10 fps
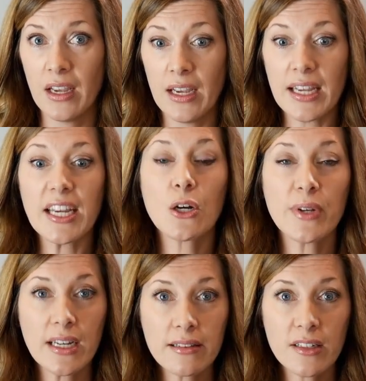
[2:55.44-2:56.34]
Here we
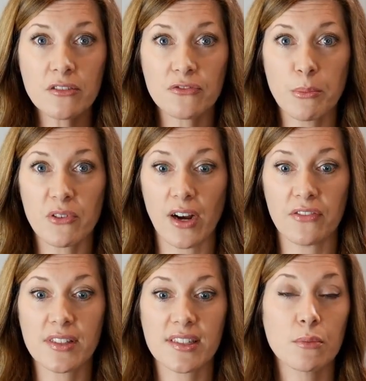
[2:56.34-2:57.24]
get a little frame of
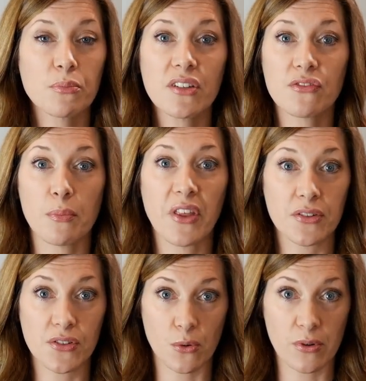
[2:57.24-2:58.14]
reference simply from the
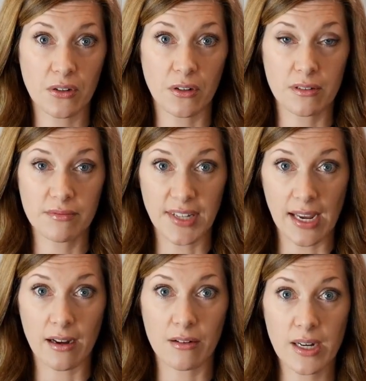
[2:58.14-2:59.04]
historical
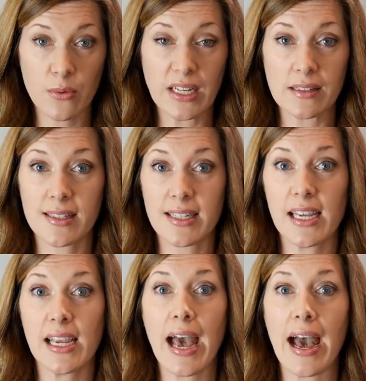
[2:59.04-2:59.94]
data, right? We can
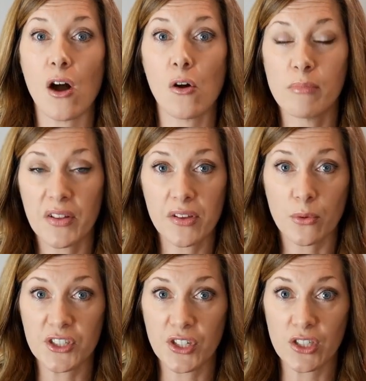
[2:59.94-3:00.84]
see how monthly
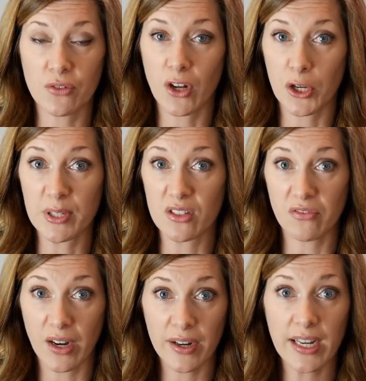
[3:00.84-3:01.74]
origination volume has
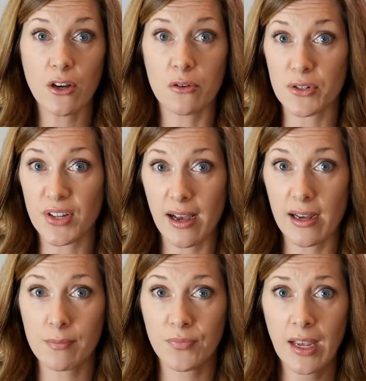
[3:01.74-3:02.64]
varied over
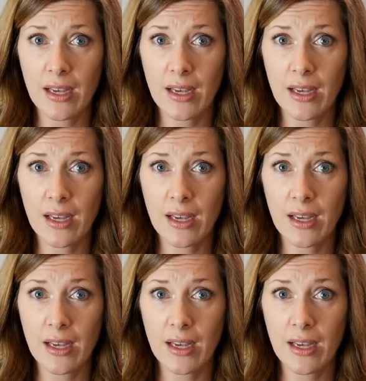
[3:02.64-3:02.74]
time.